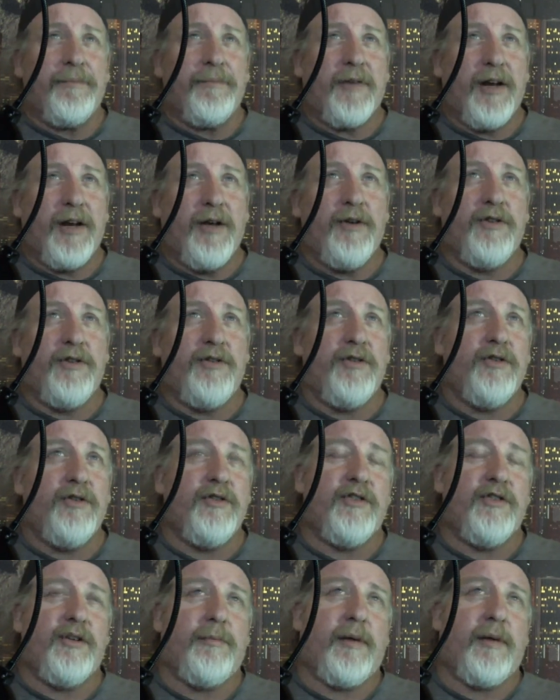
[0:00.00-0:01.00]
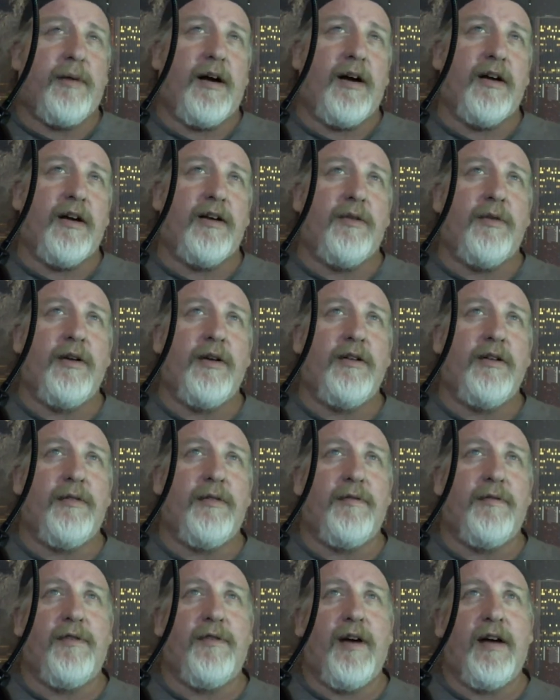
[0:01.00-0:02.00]
It was usually some arguing,
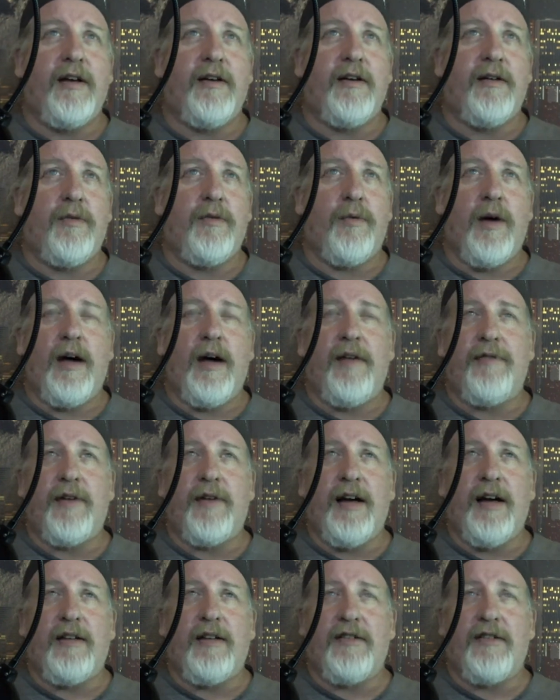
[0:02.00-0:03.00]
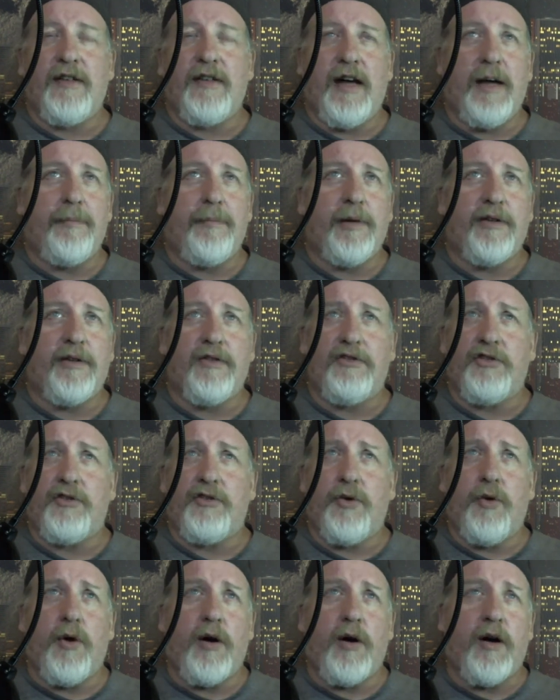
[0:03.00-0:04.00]
some fighting, and why I forgot to stop at the
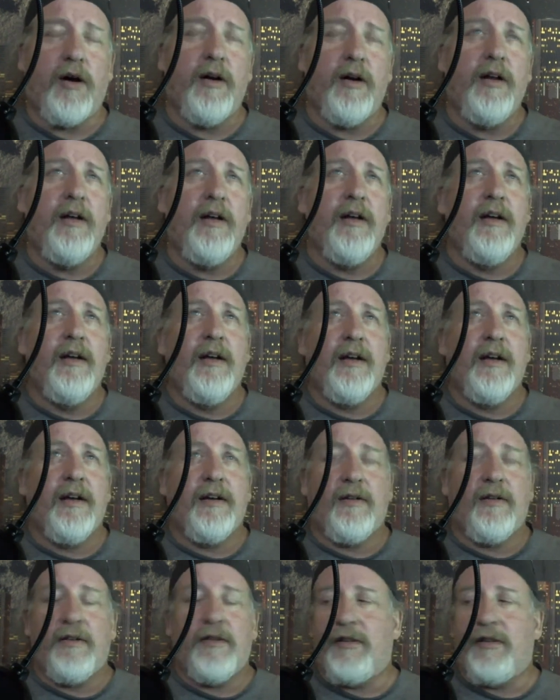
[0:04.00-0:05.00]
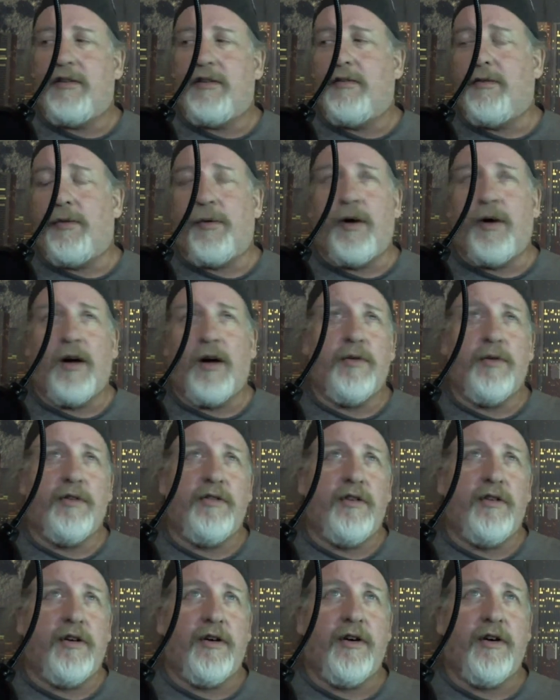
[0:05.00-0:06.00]
store, and the rug was
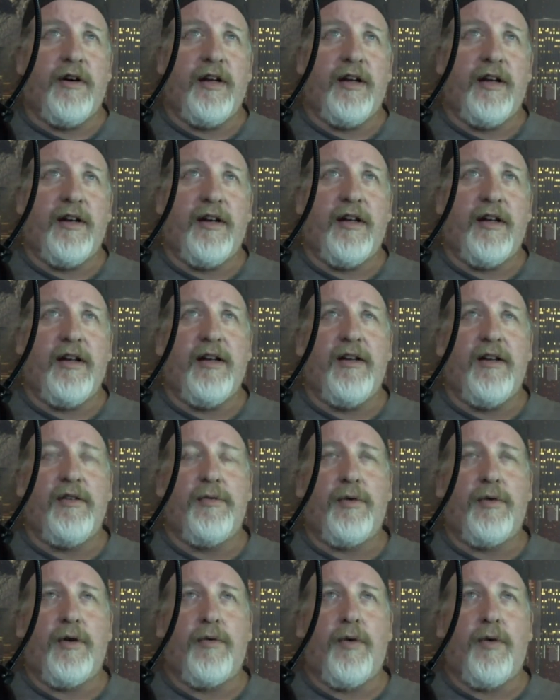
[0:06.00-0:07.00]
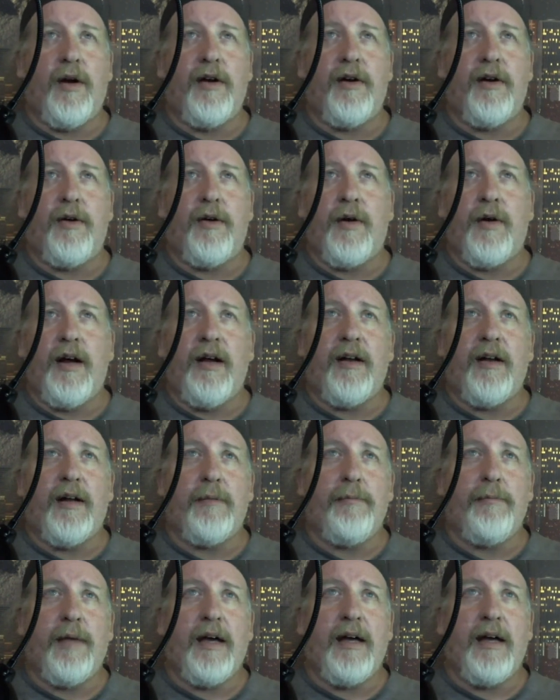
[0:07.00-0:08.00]
dirty, and the kids were running around
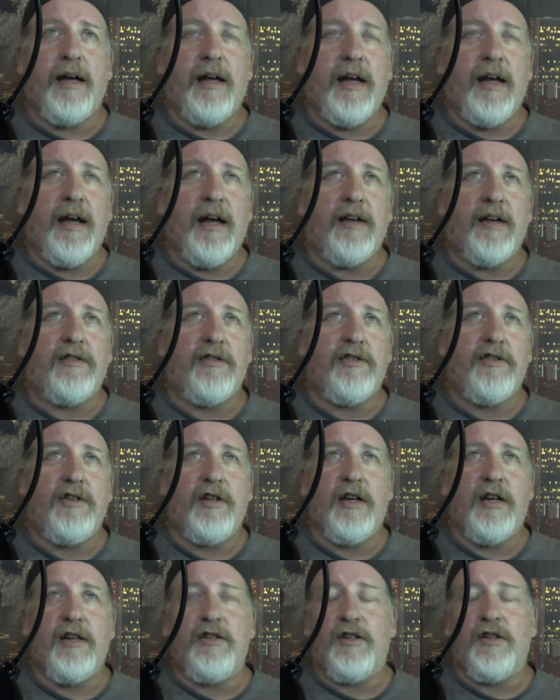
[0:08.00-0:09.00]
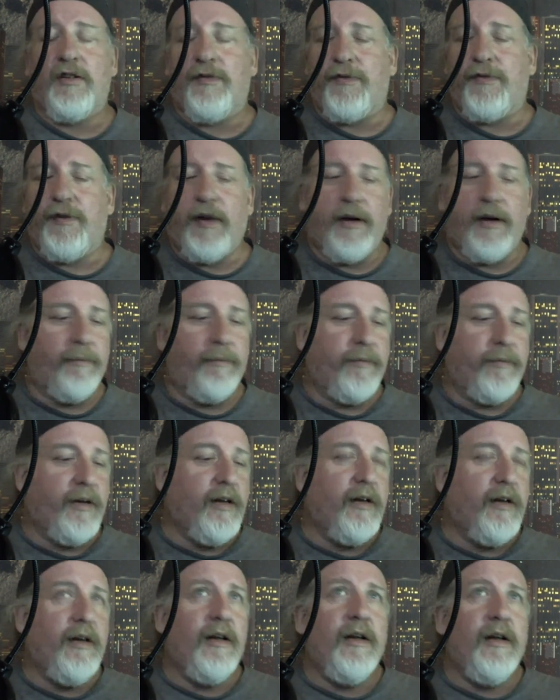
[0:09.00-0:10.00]
like maniacs, and she had just fed them
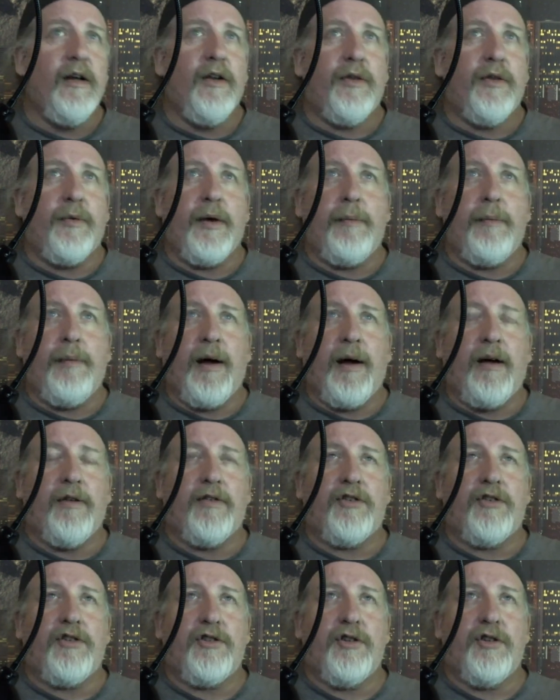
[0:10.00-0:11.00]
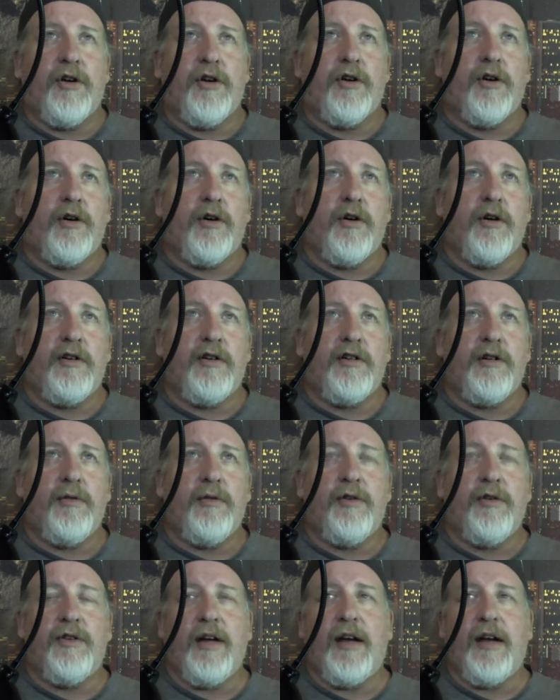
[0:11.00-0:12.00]
3 pounds of sugar, and she
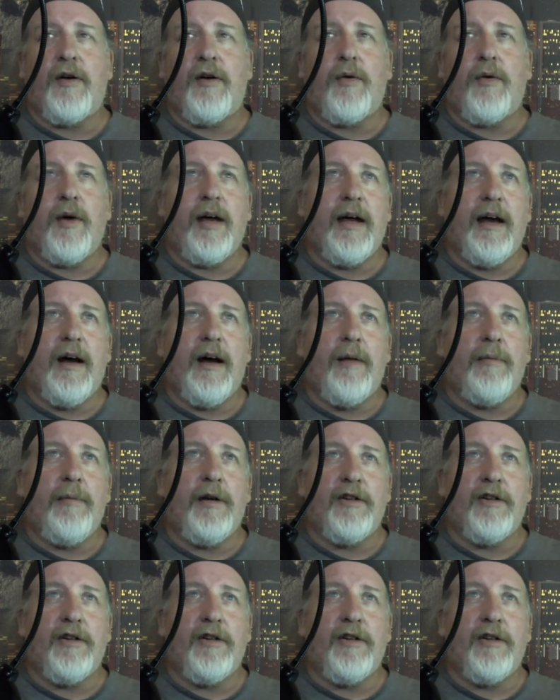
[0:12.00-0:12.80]
was on her way out because